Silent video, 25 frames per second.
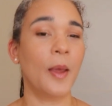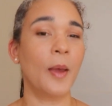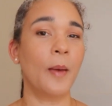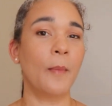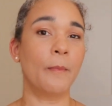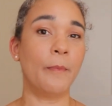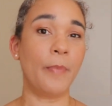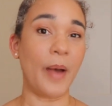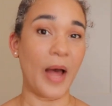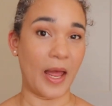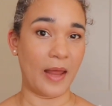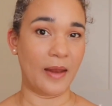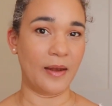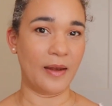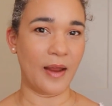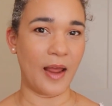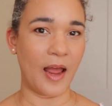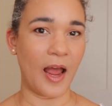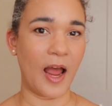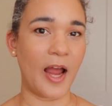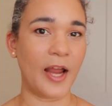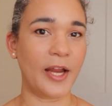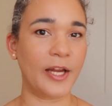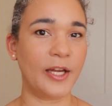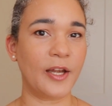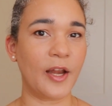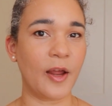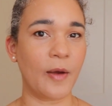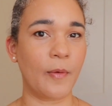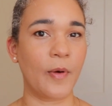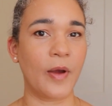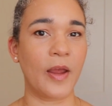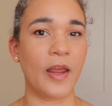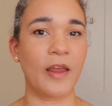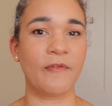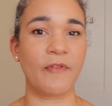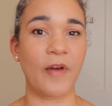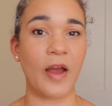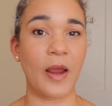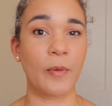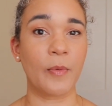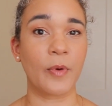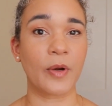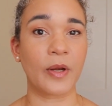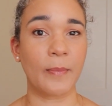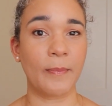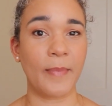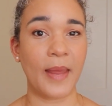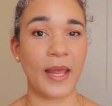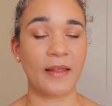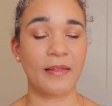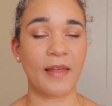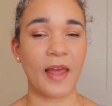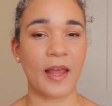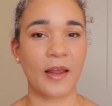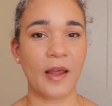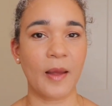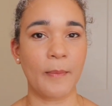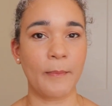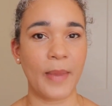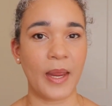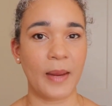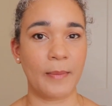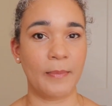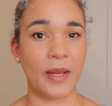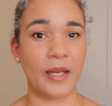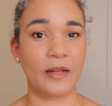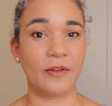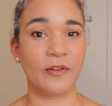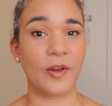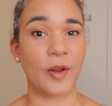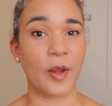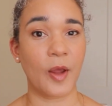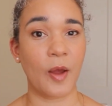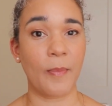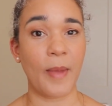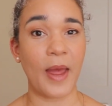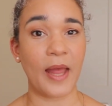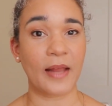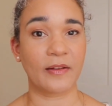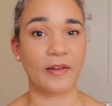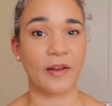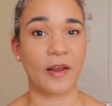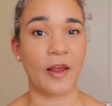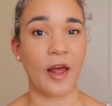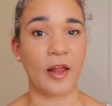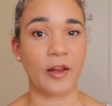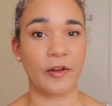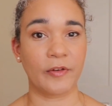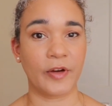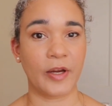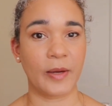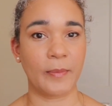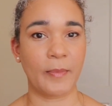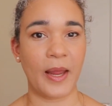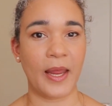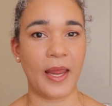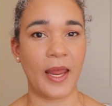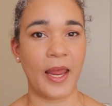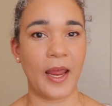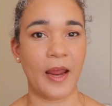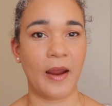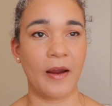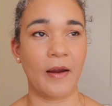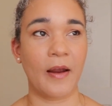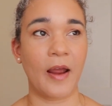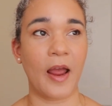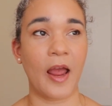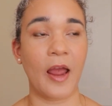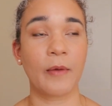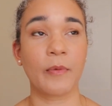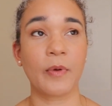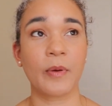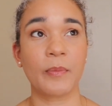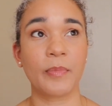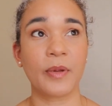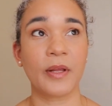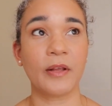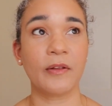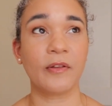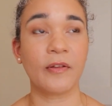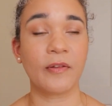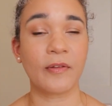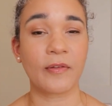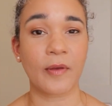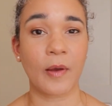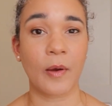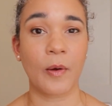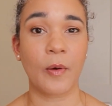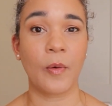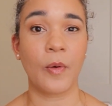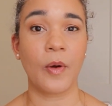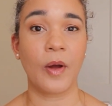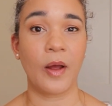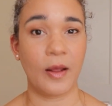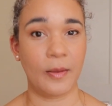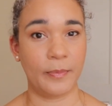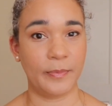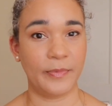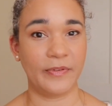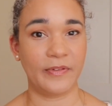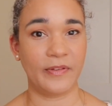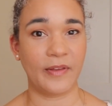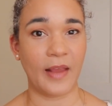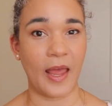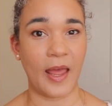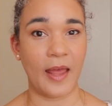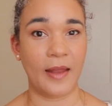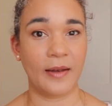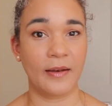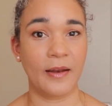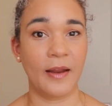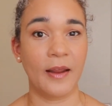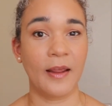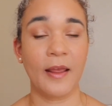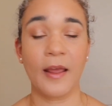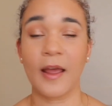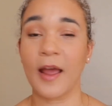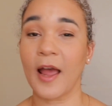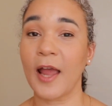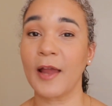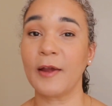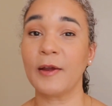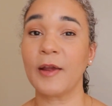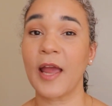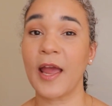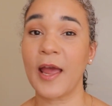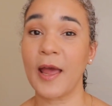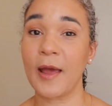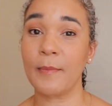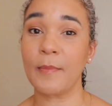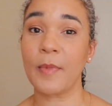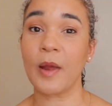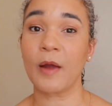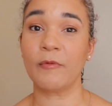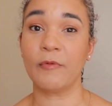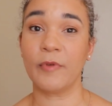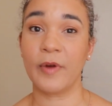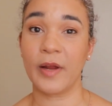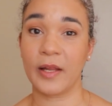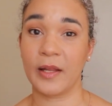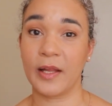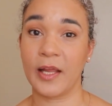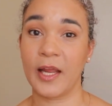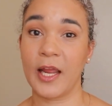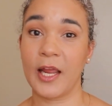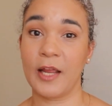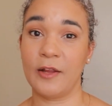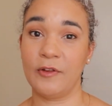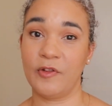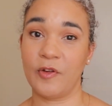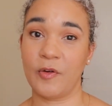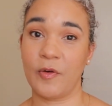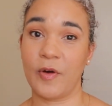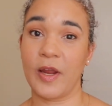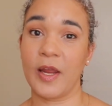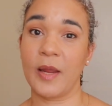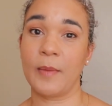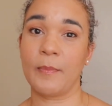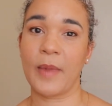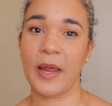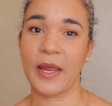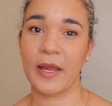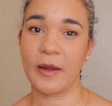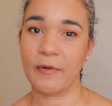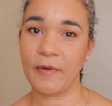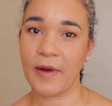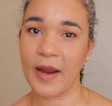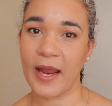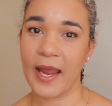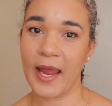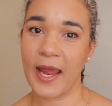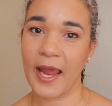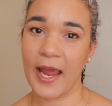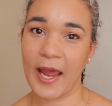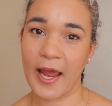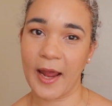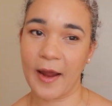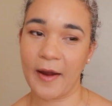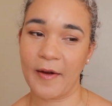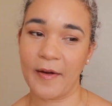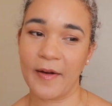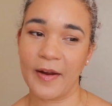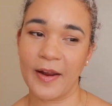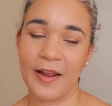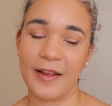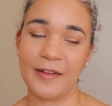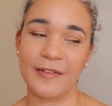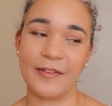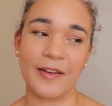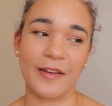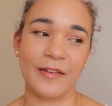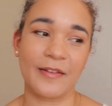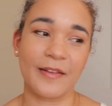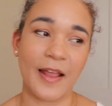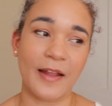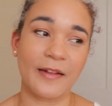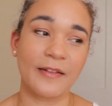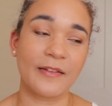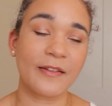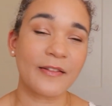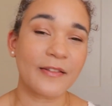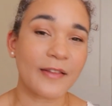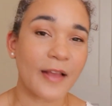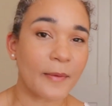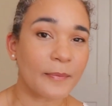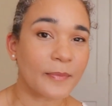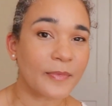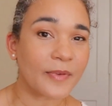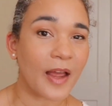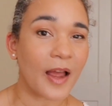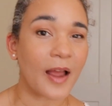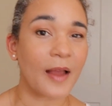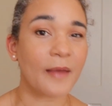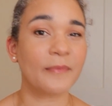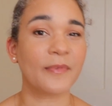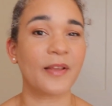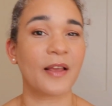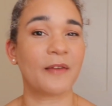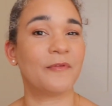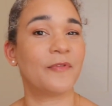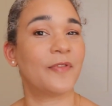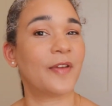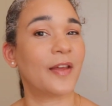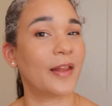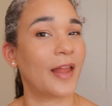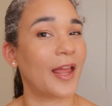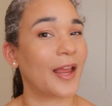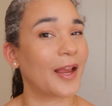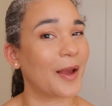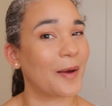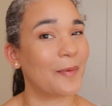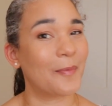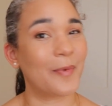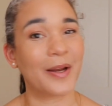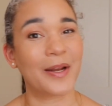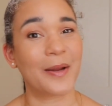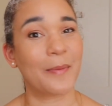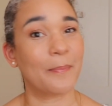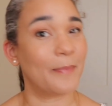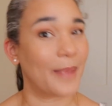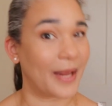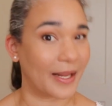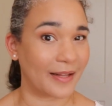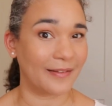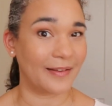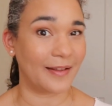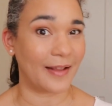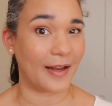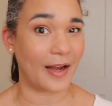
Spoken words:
But I know if I were to make that commitment to go back to coloring my hair, I would be so upset. I am really enjoying my gray hair. It's just that sometimes I feel like I want to mix it